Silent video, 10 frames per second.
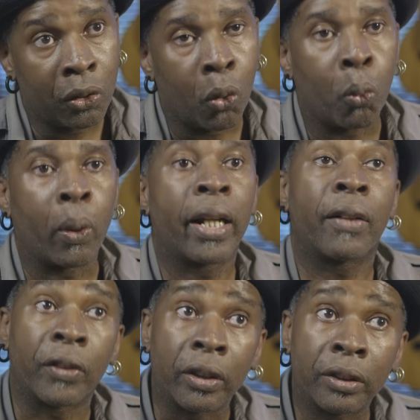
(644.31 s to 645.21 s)
or
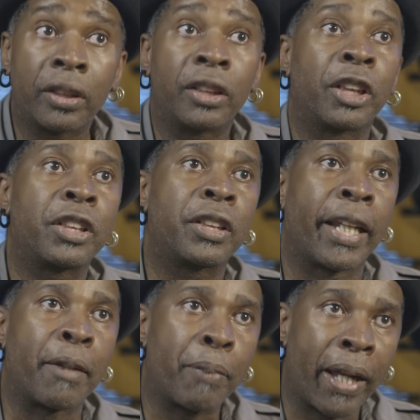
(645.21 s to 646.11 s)
whatever, to just
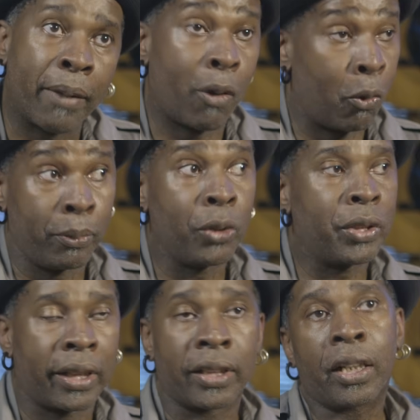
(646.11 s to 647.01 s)
get paid, or
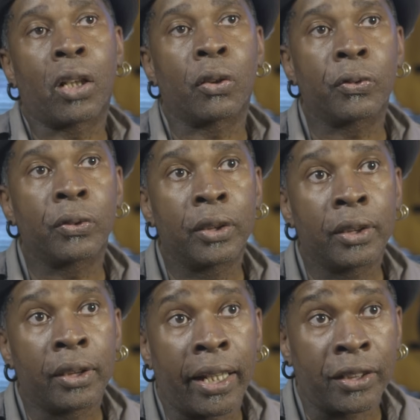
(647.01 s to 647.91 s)
music itself
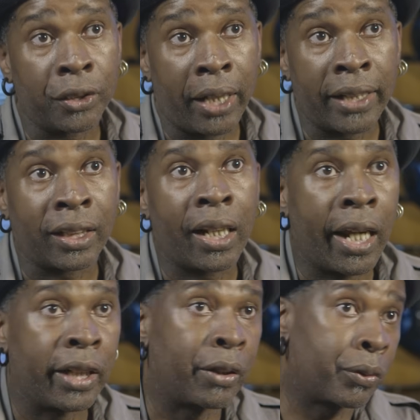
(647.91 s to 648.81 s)
as a
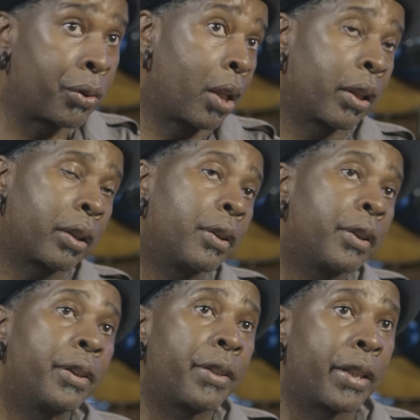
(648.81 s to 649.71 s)
kind of drug
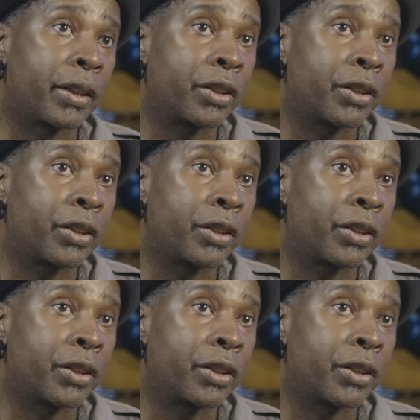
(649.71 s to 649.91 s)
thing.